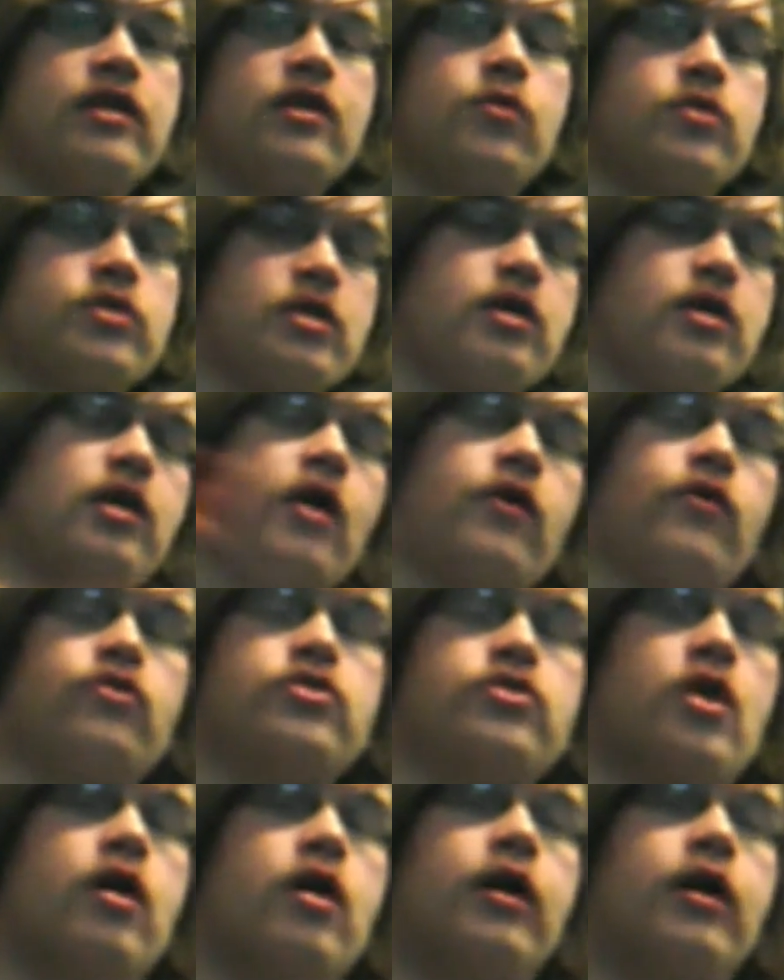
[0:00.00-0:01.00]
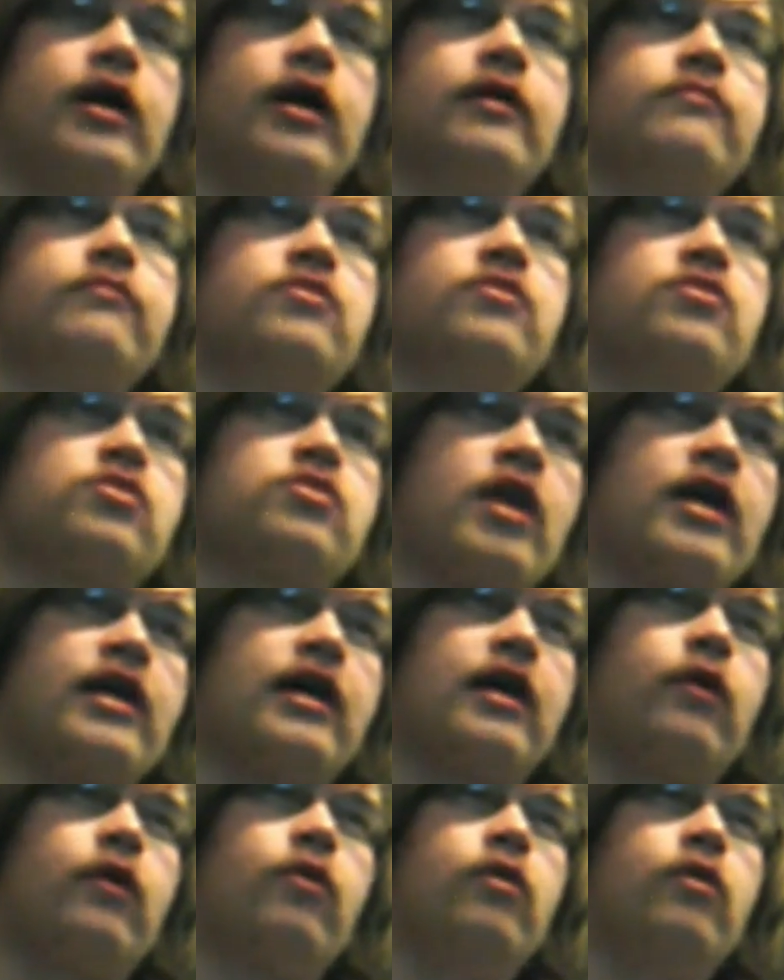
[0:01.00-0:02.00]
There was another song I tried
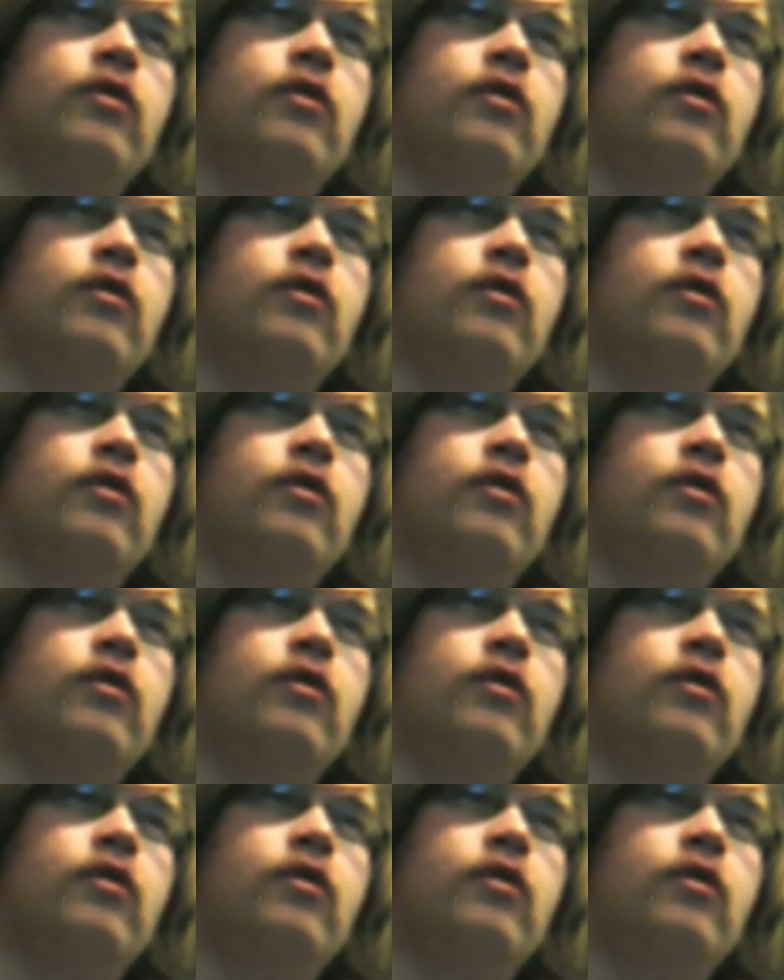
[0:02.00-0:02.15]
out.